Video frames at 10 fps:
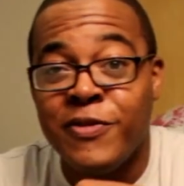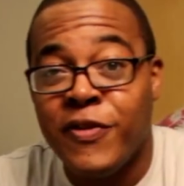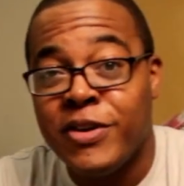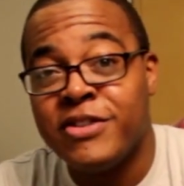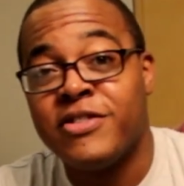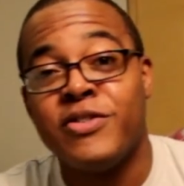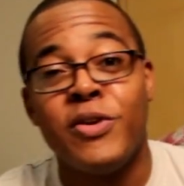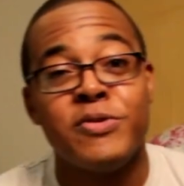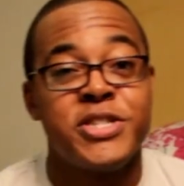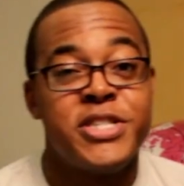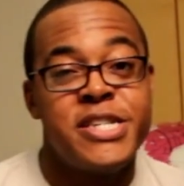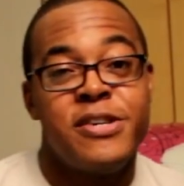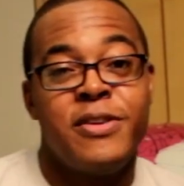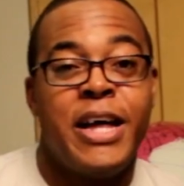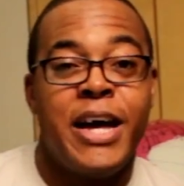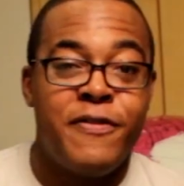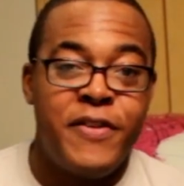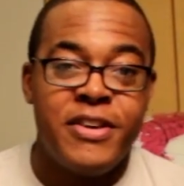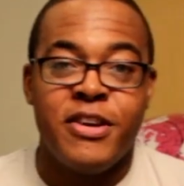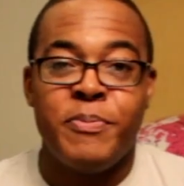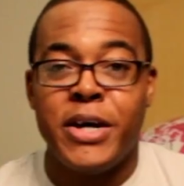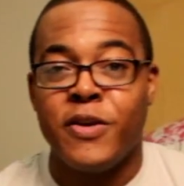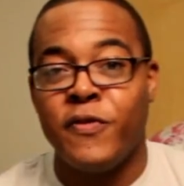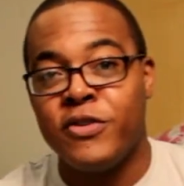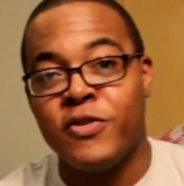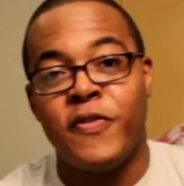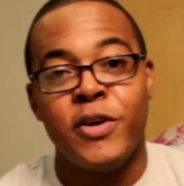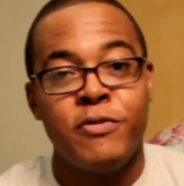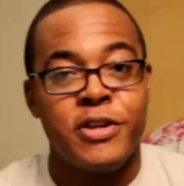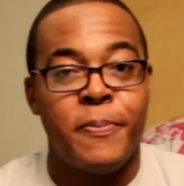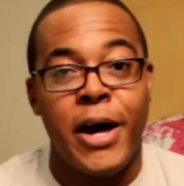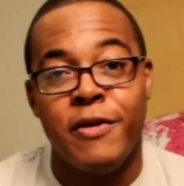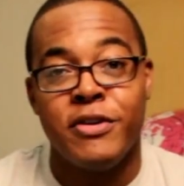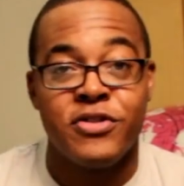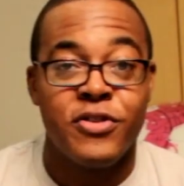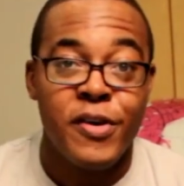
isn't funny, so don't you dare laugh. Antimatter, future fuel to power your